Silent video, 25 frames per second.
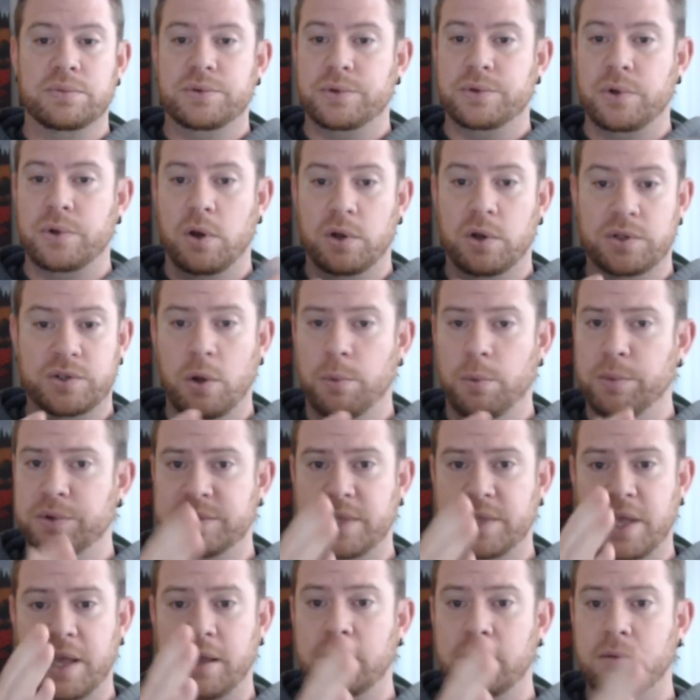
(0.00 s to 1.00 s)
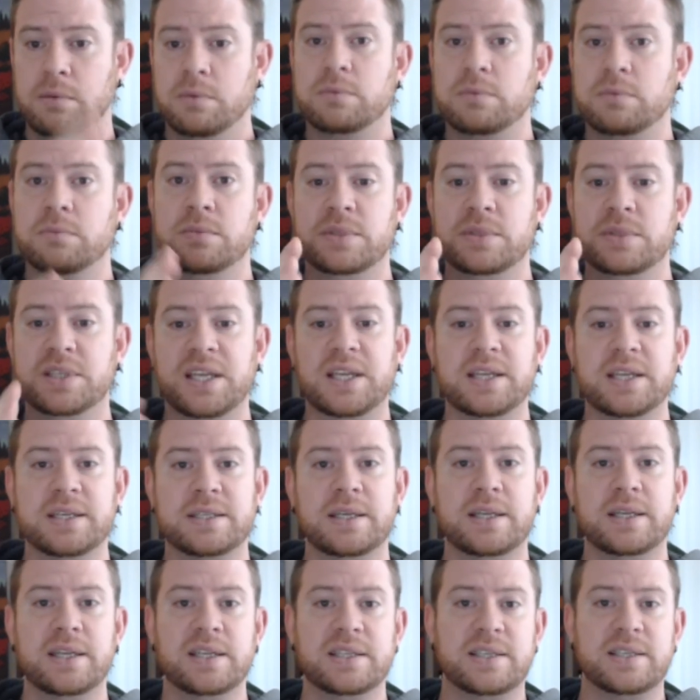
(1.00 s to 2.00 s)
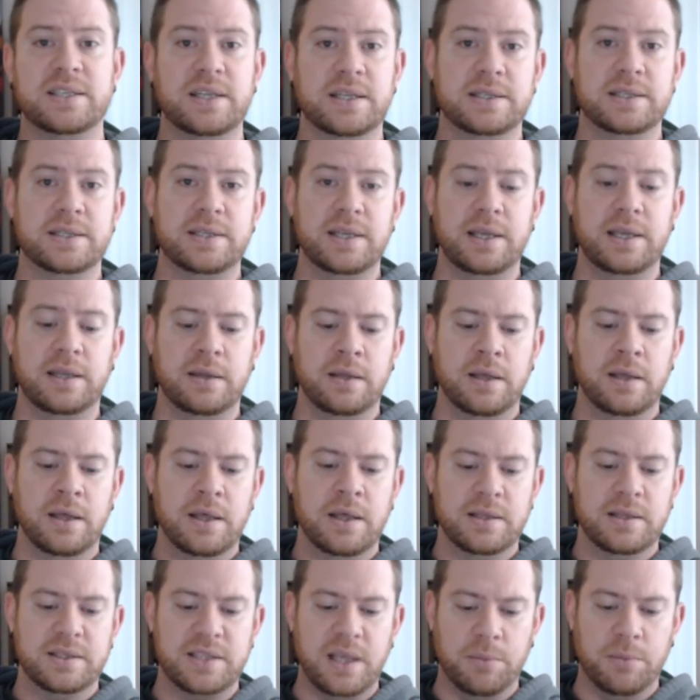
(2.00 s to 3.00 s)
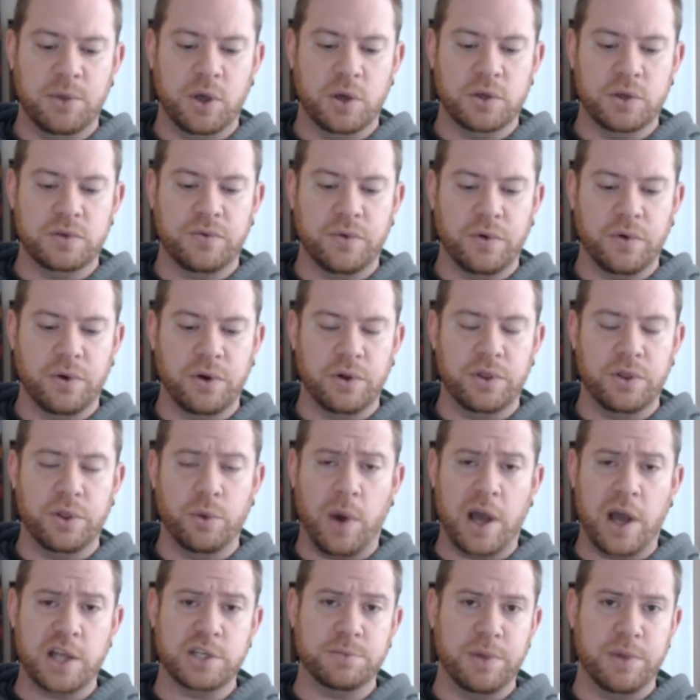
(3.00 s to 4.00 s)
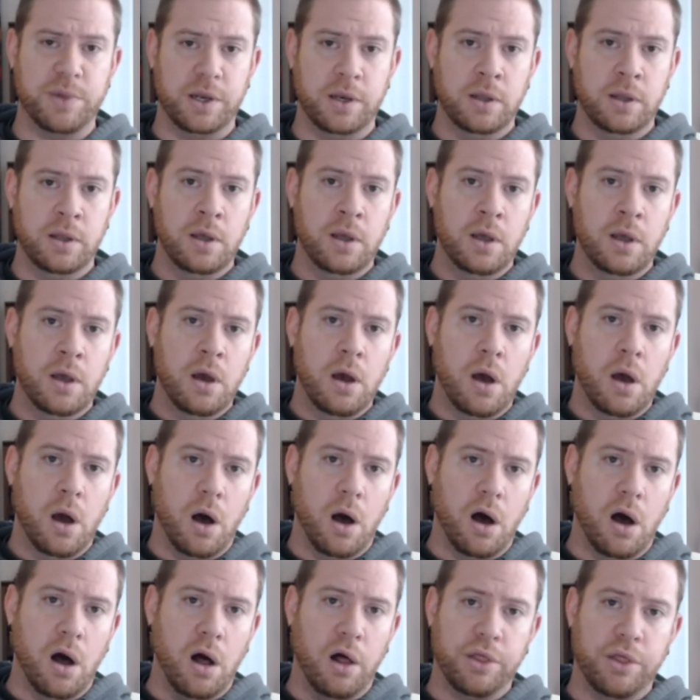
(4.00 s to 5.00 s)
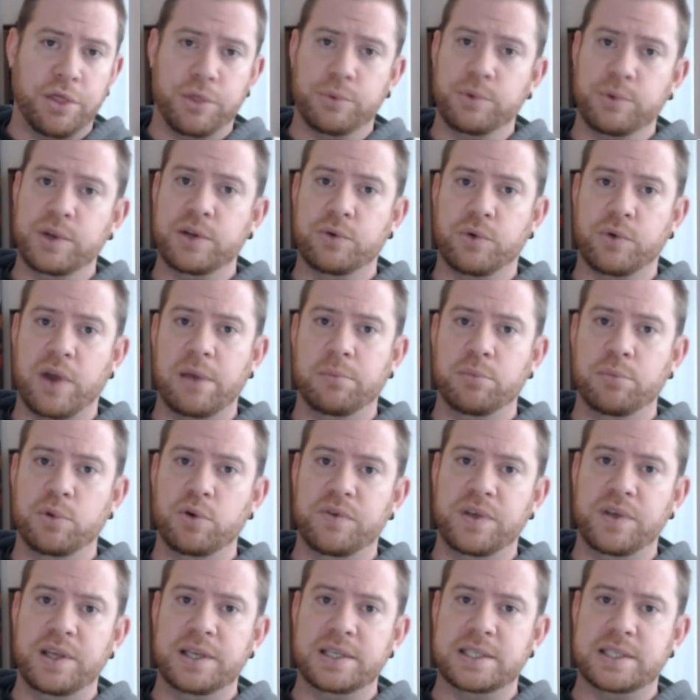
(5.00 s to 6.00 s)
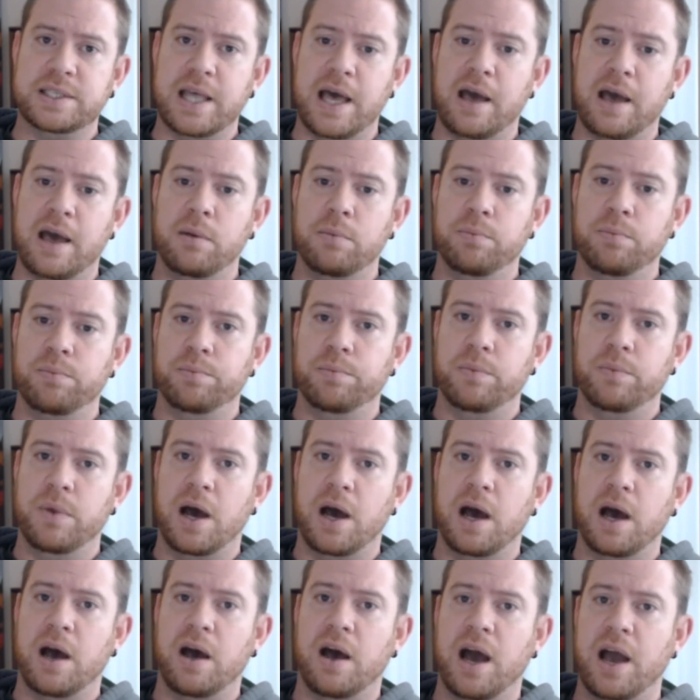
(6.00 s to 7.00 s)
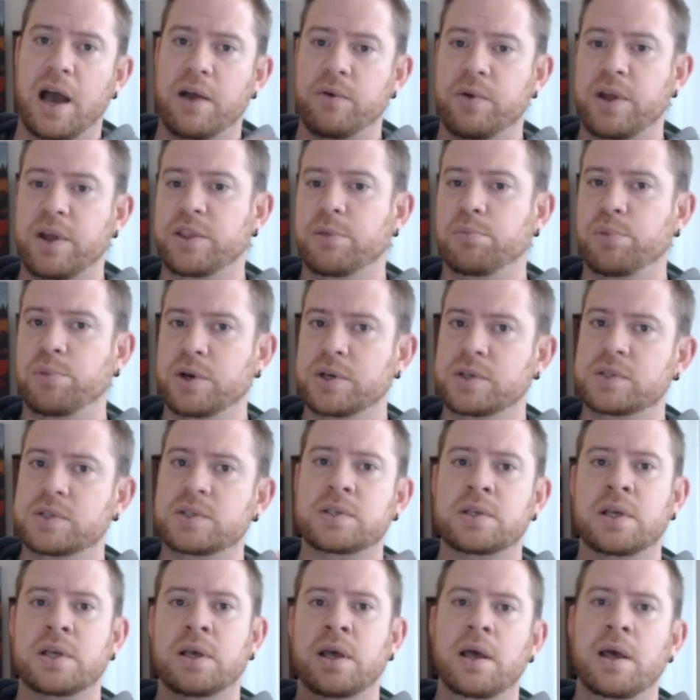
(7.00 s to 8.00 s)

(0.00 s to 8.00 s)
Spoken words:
It's almost like scene to scene to scene to scene. Same goes for The Watchmen. All three great movies that I read the books.